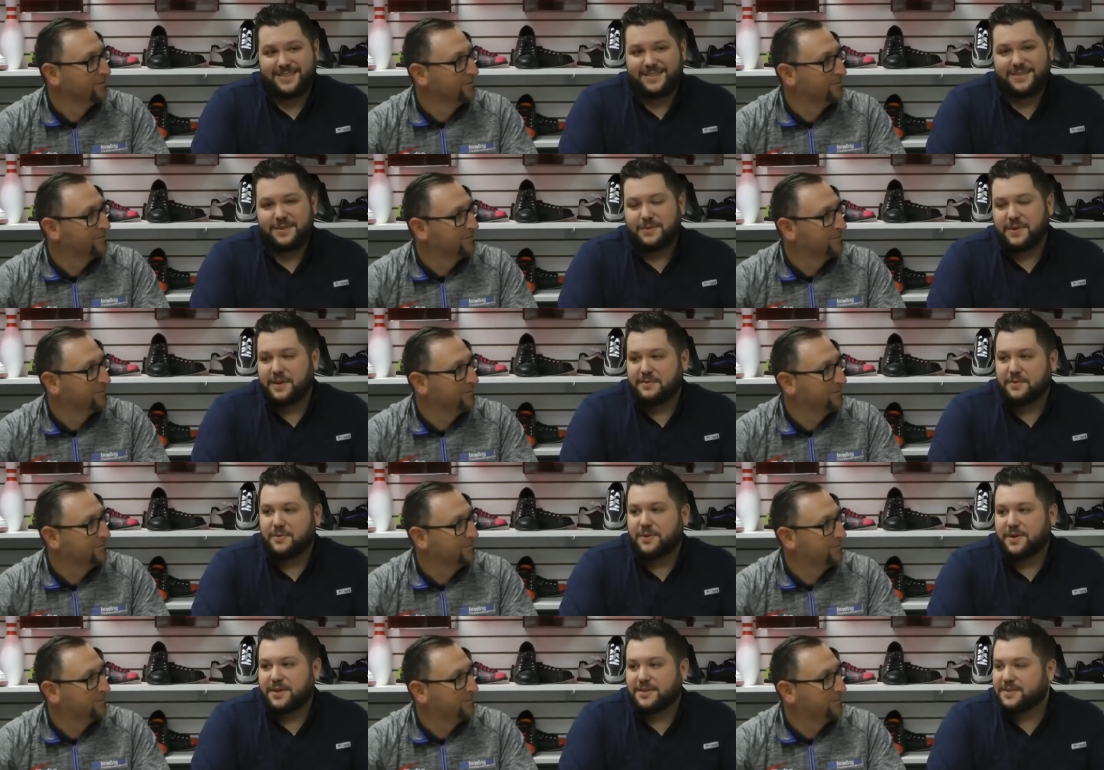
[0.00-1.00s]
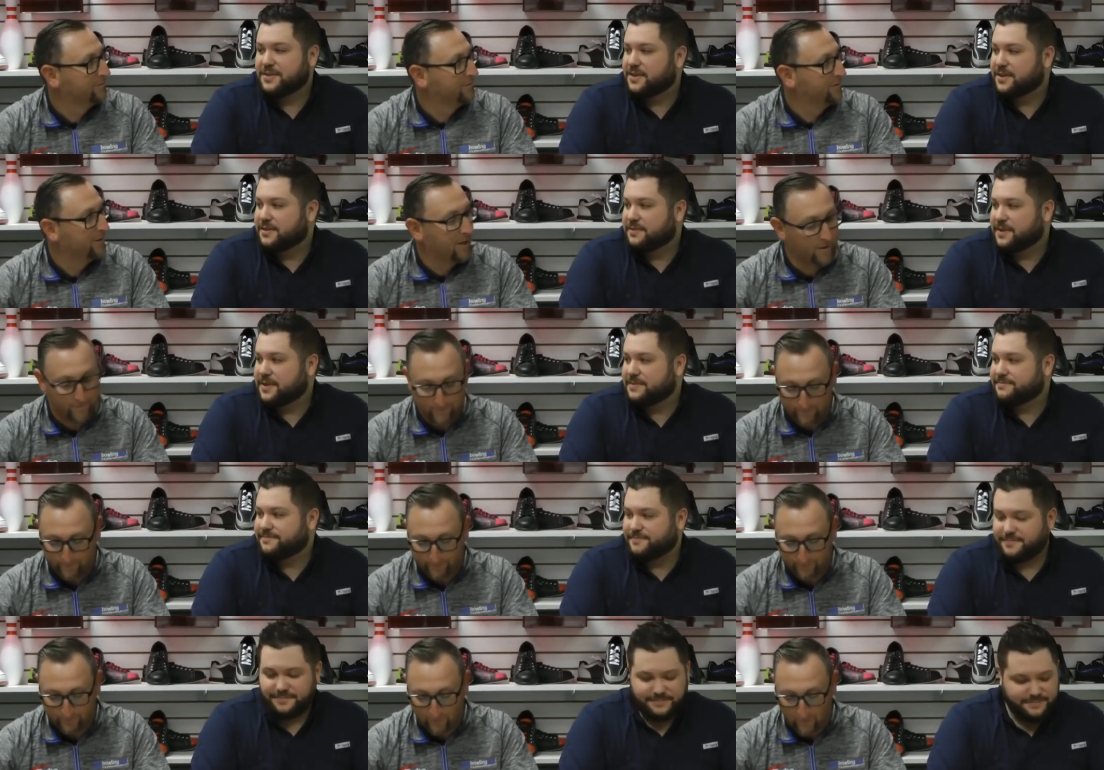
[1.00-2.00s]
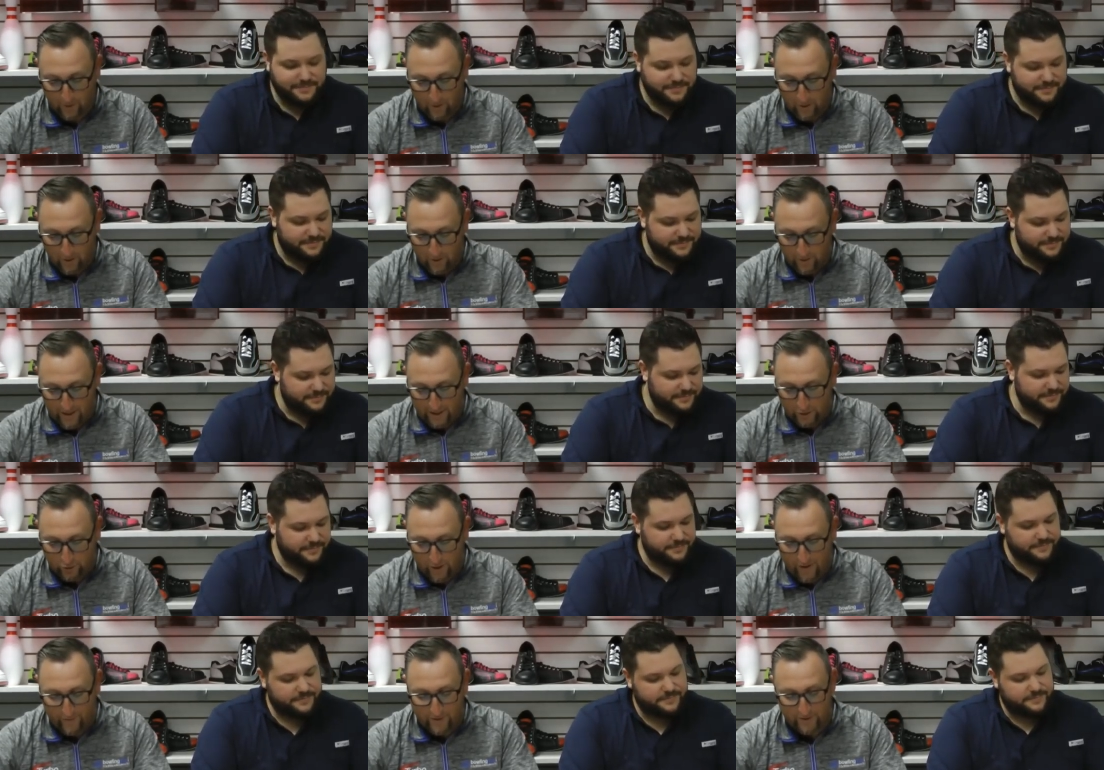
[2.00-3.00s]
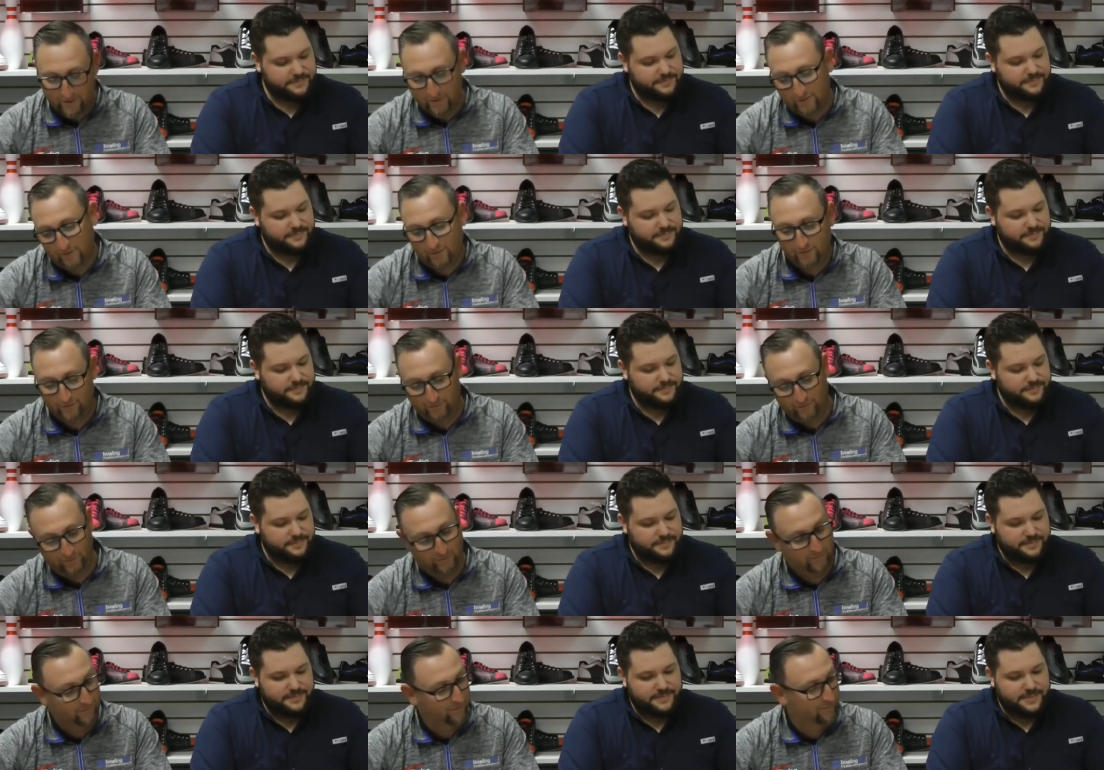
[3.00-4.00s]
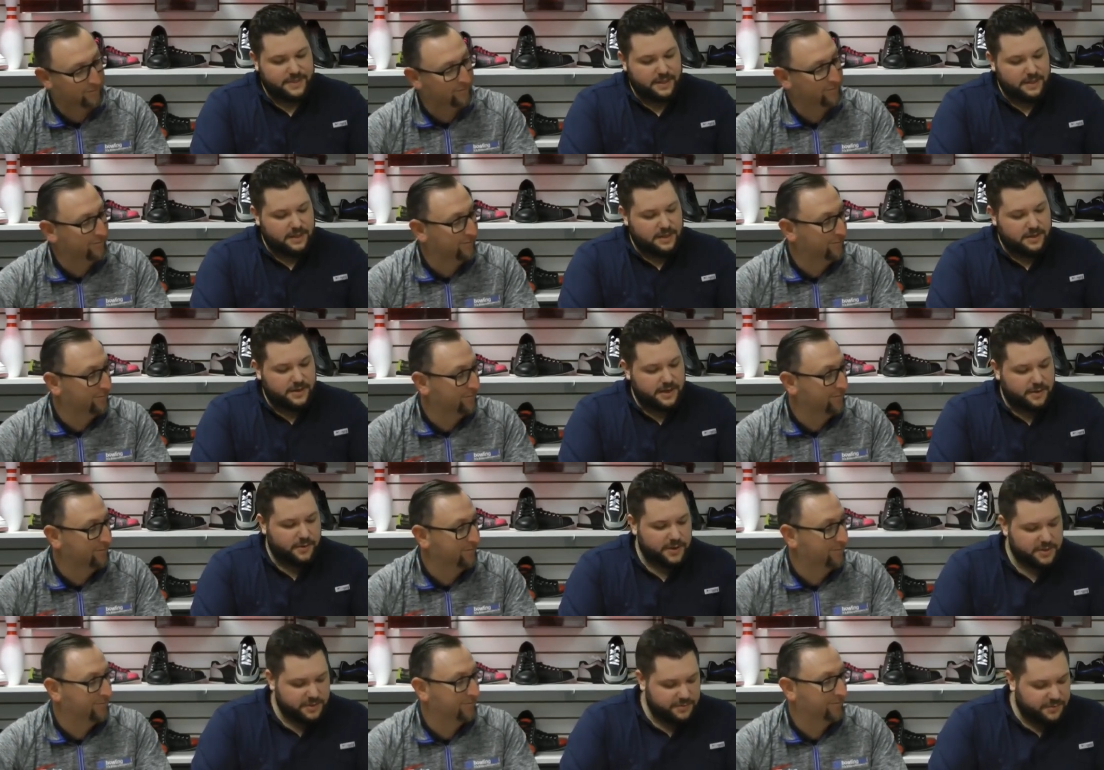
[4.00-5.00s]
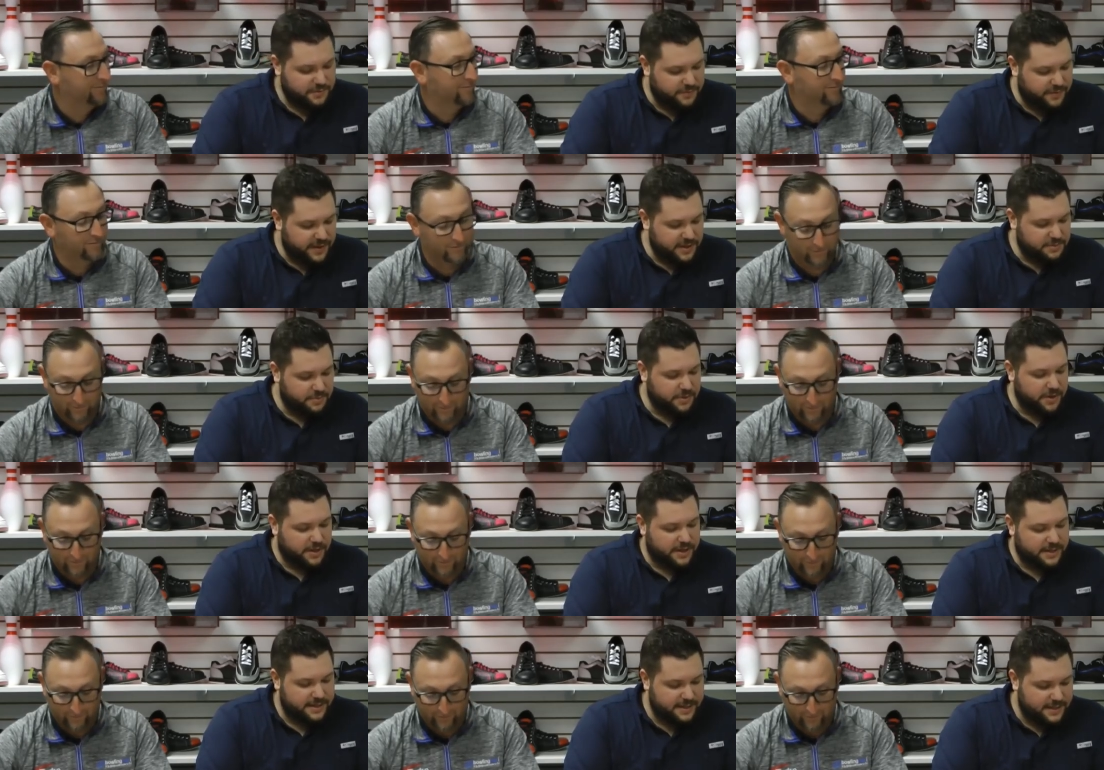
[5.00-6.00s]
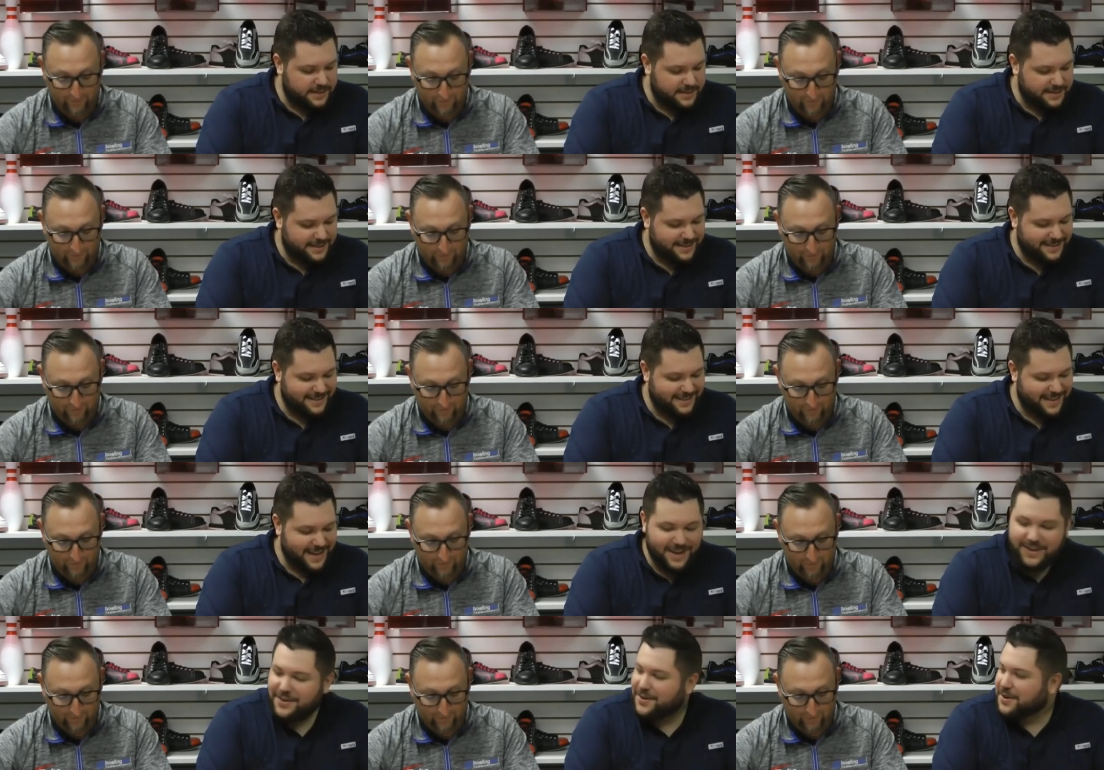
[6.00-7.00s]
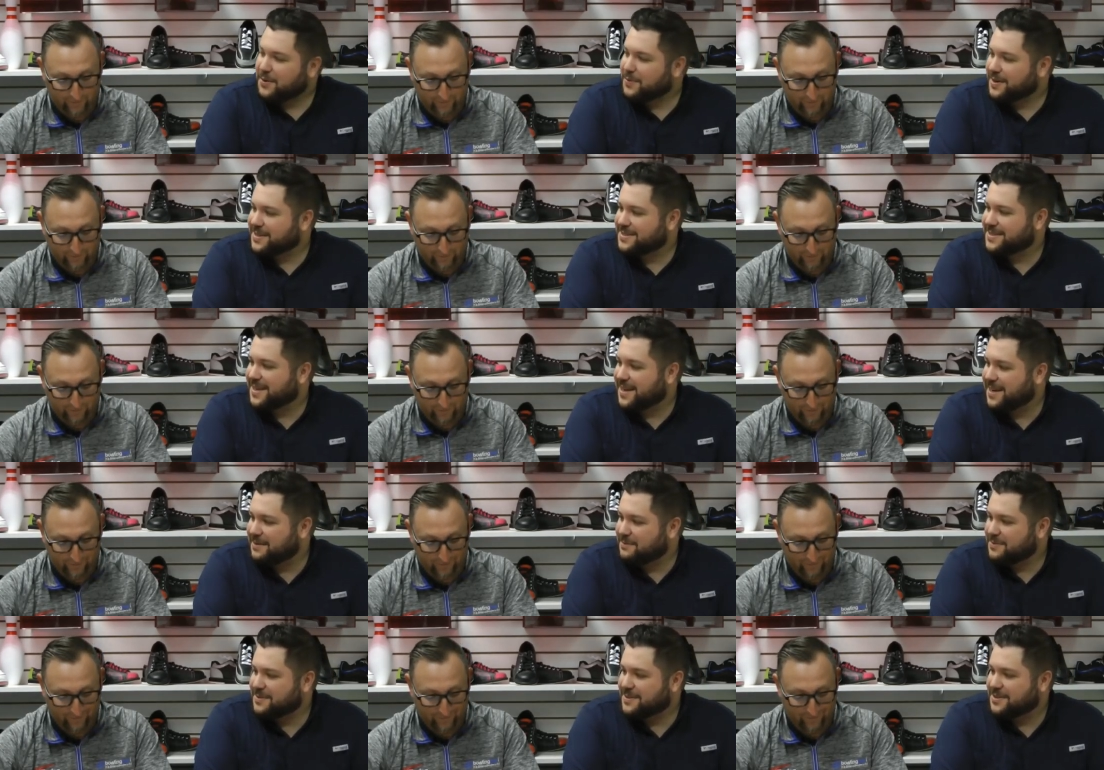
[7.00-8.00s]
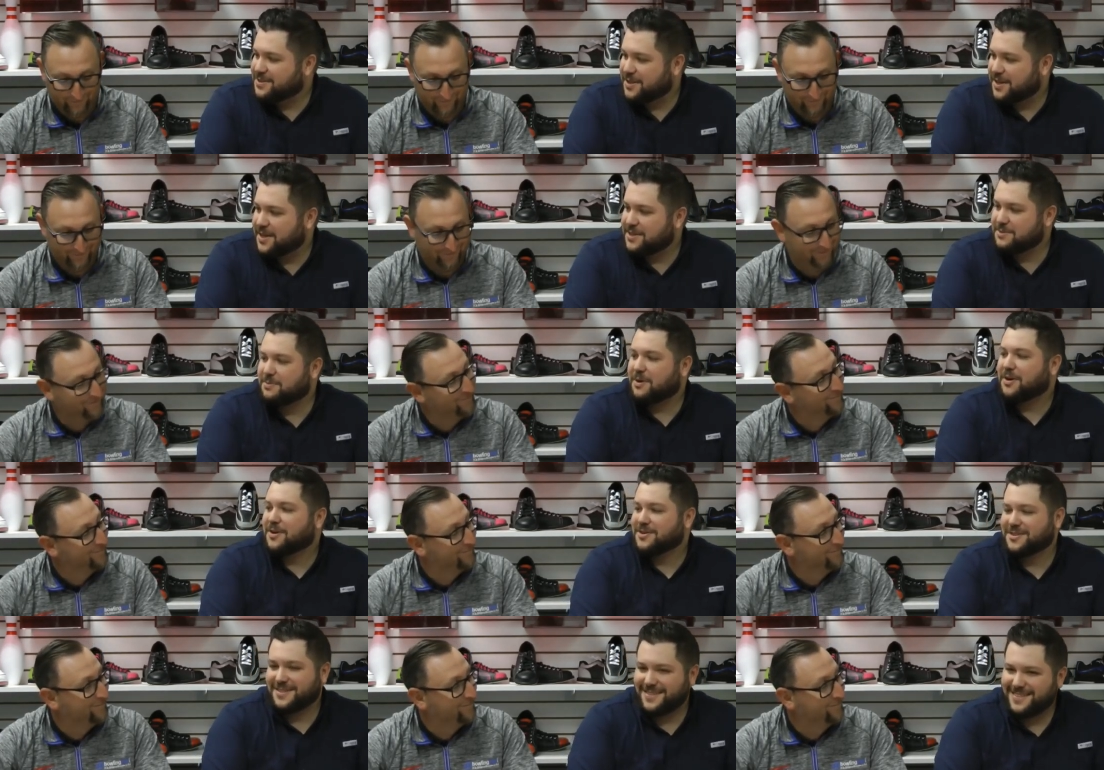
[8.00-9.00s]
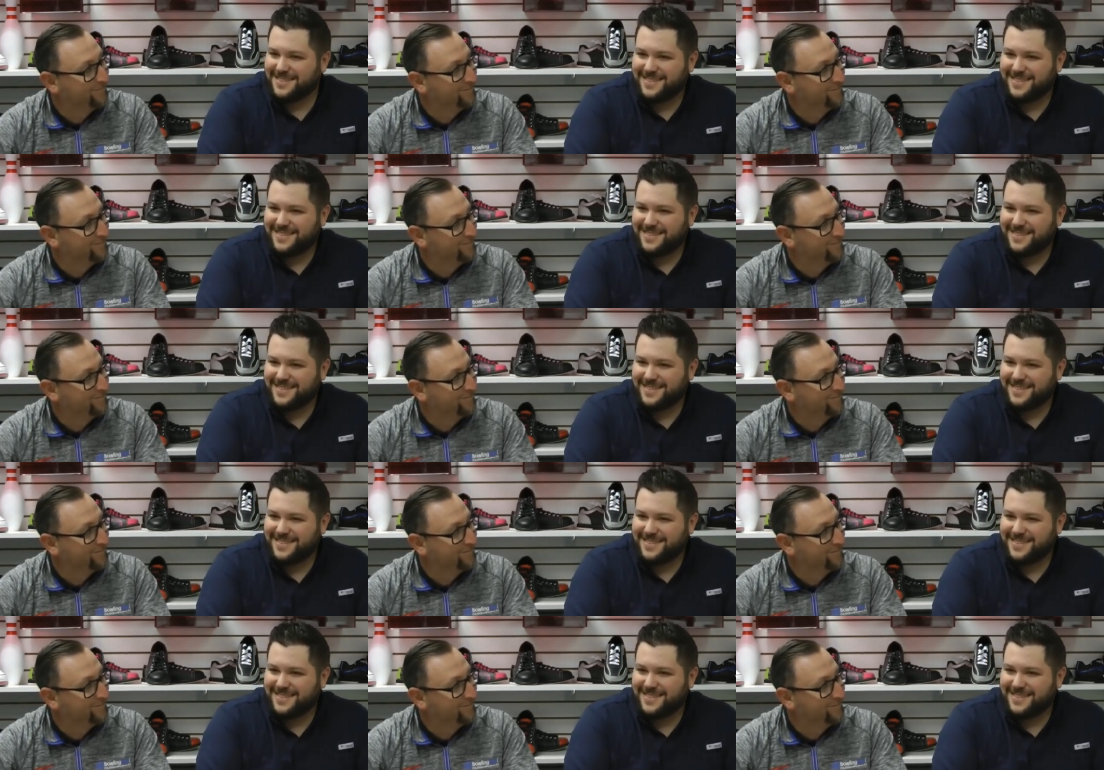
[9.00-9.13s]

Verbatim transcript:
Speaker 1: just do whatever works. You know yeah. Thanks, Travis. All right, question from Facebook. How do you know when it's time to change balls?